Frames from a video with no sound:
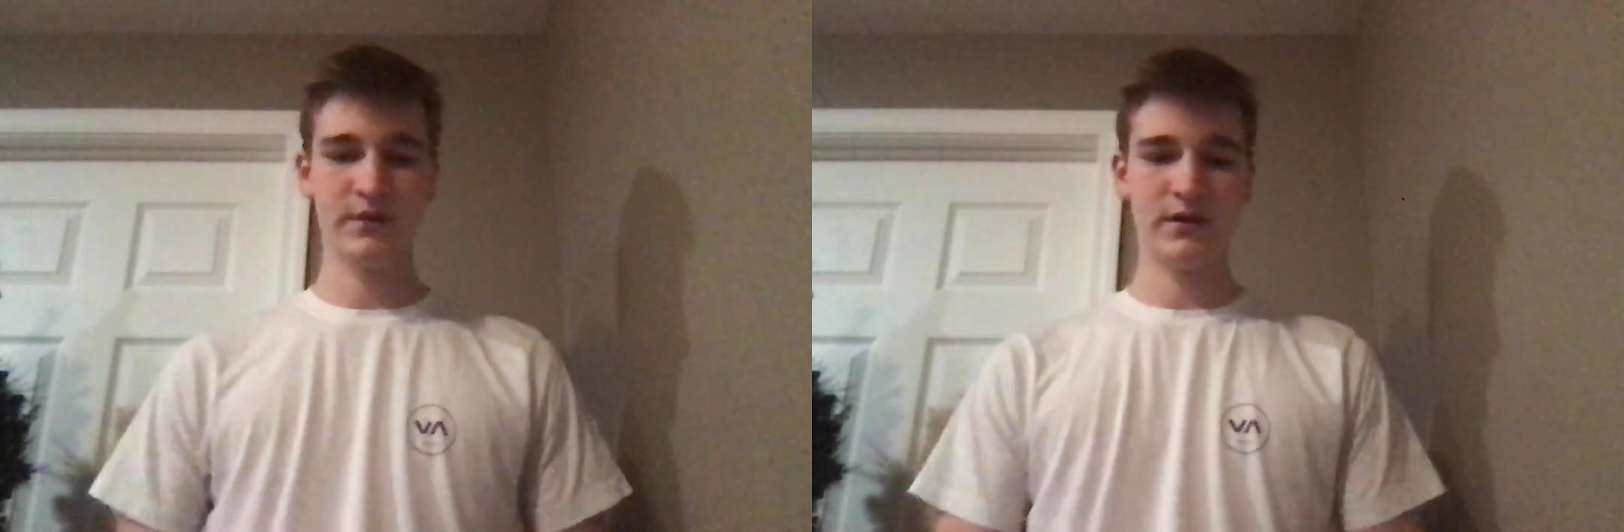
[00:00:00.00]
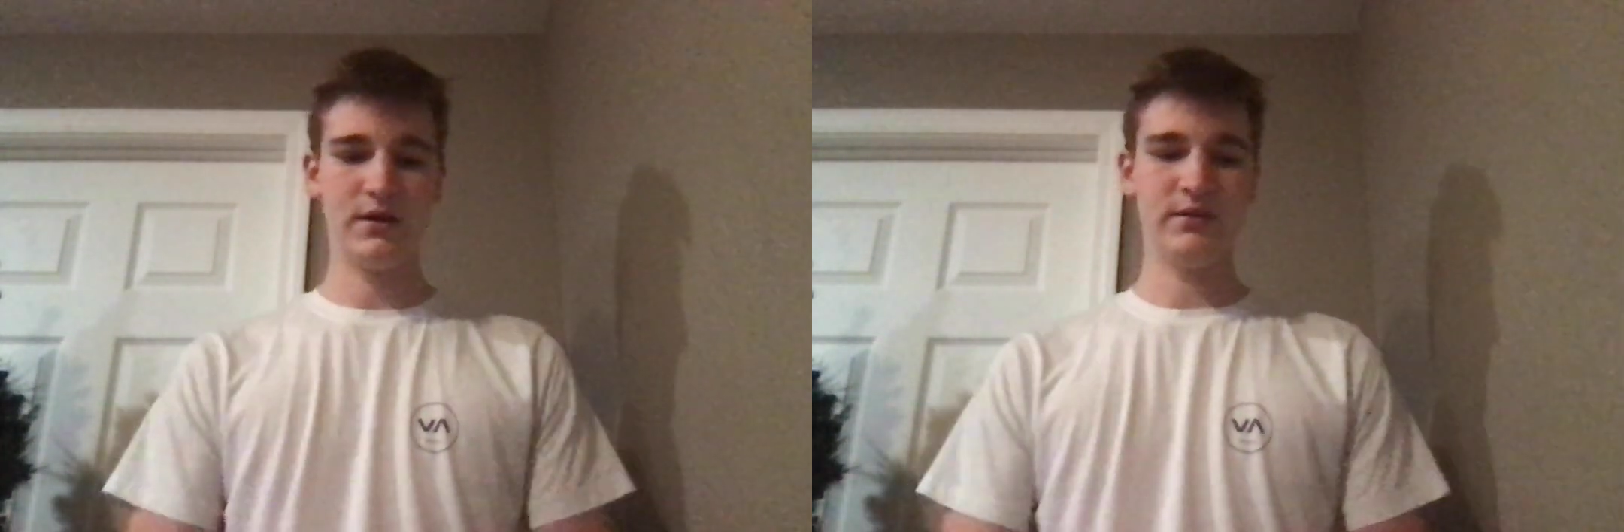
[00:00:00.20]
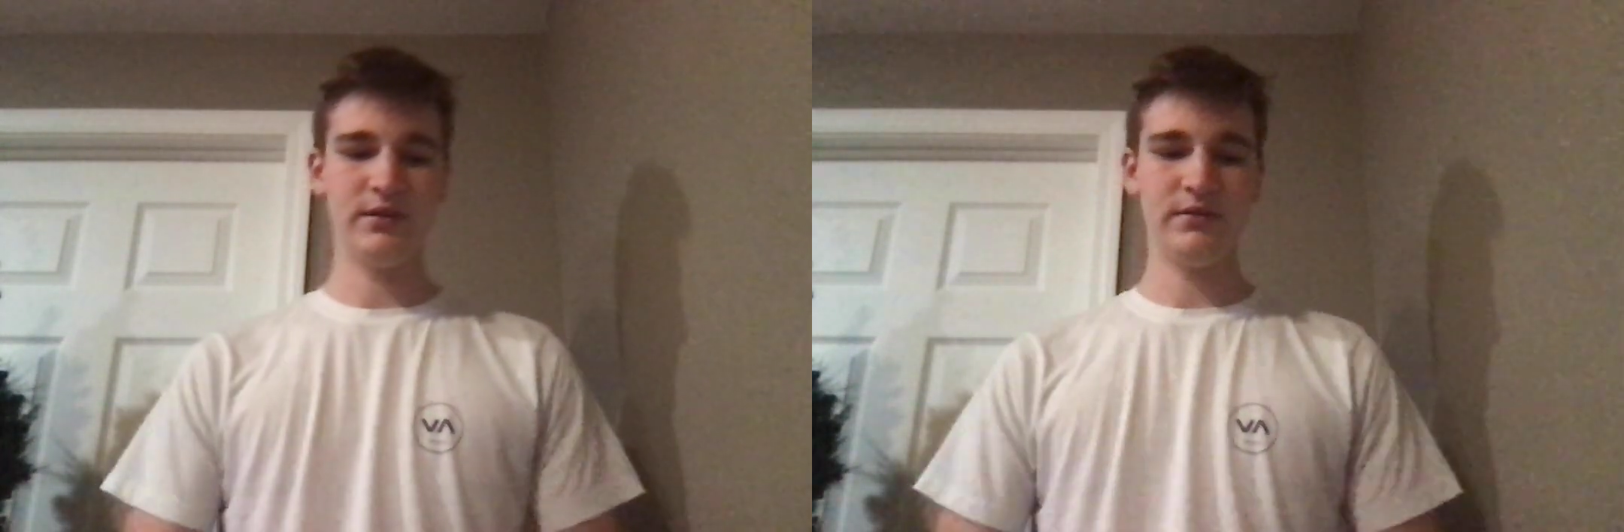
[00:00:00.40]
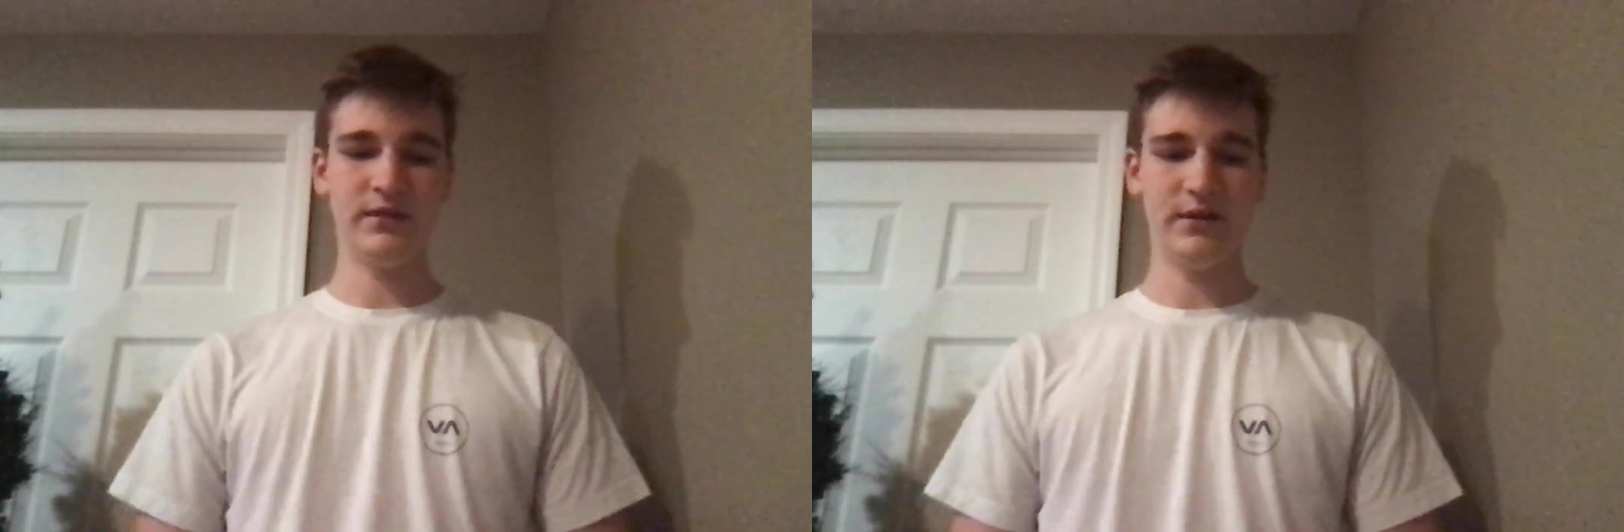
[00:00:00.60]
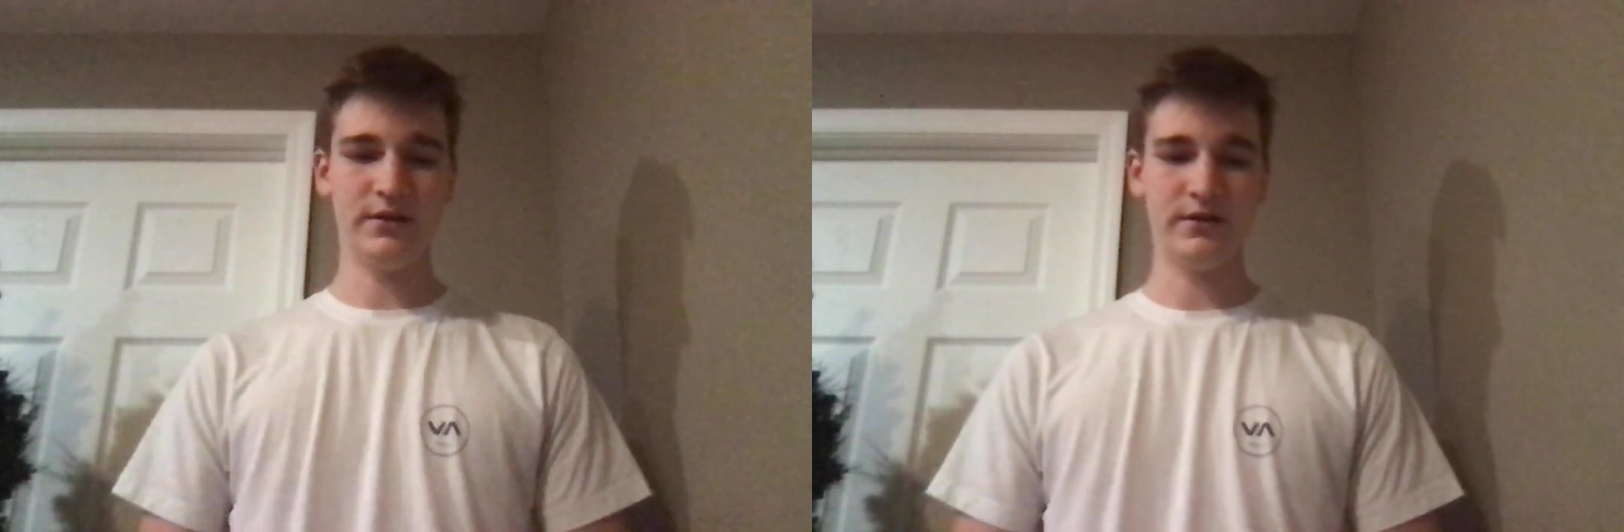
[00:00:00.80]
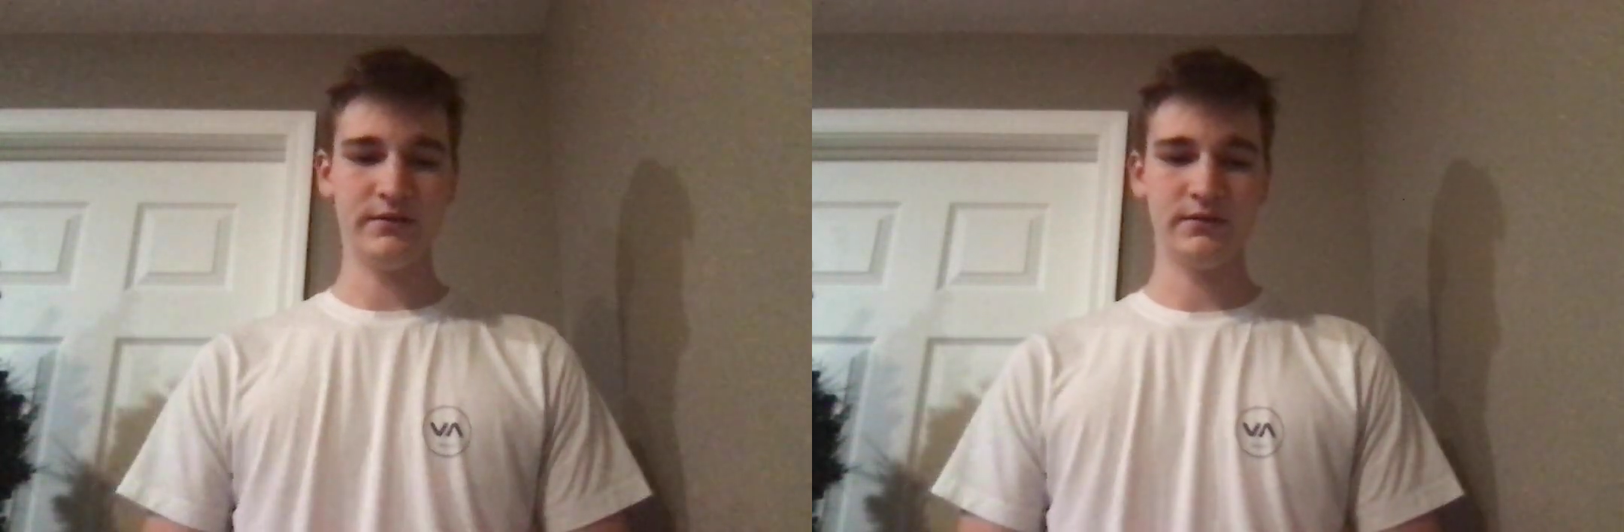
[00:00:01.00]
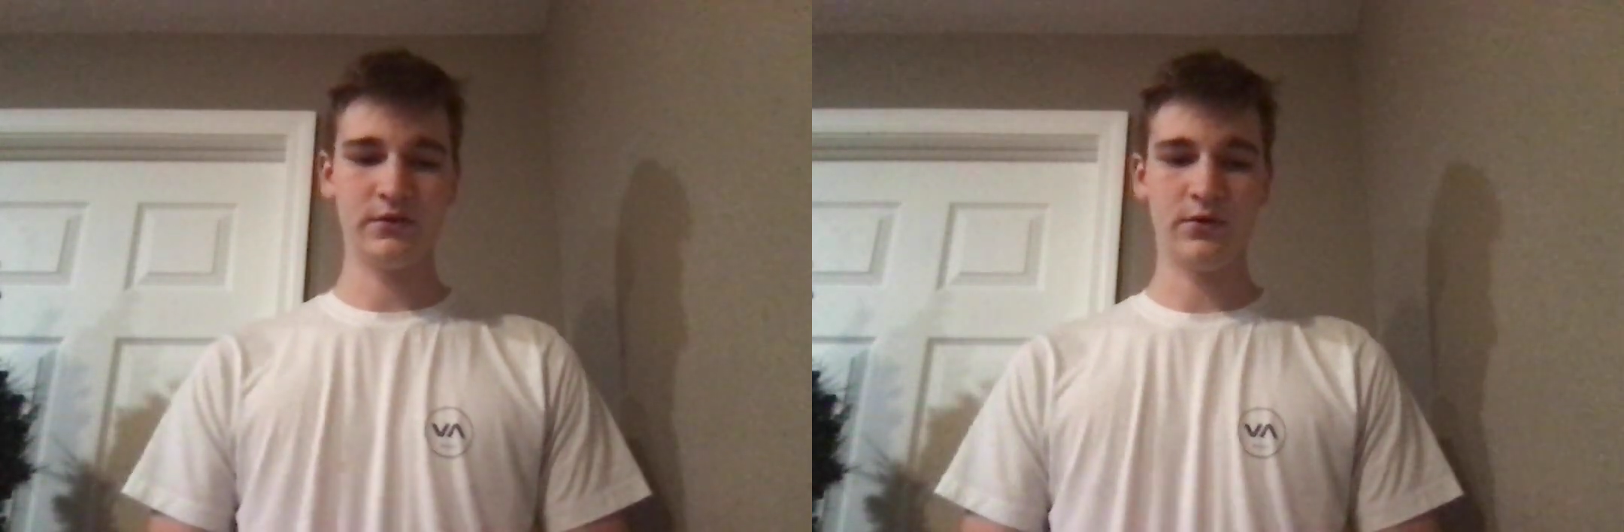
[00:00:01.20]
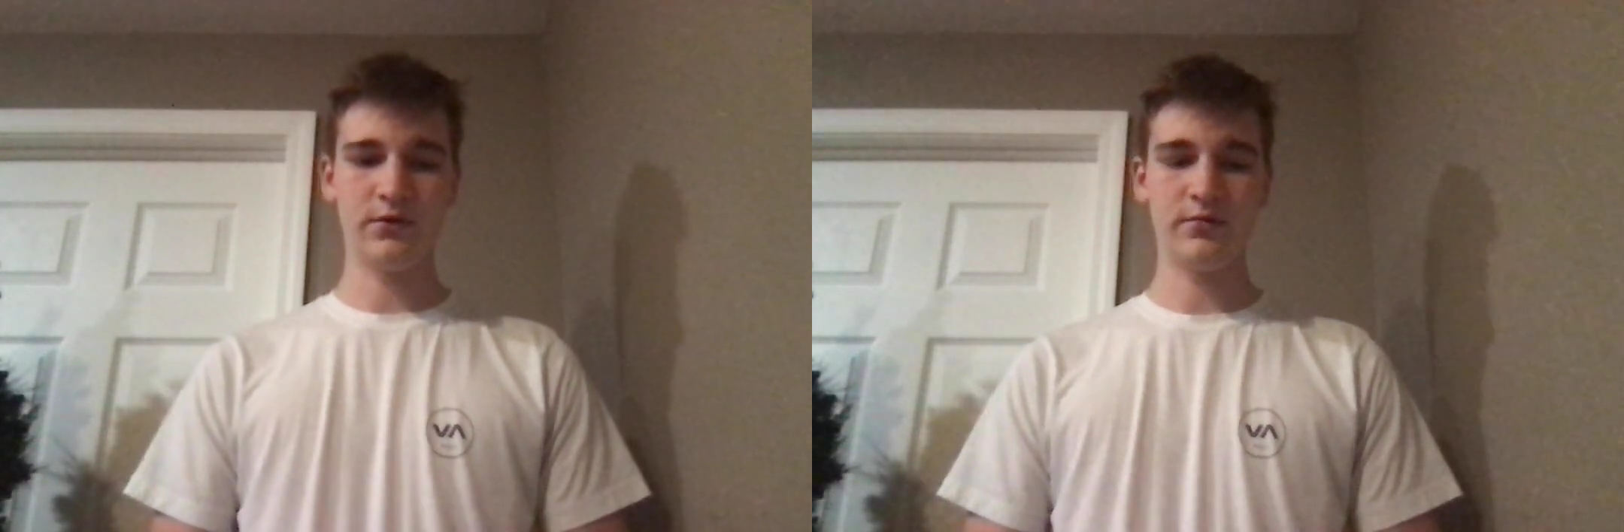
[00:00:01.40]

and then the coronal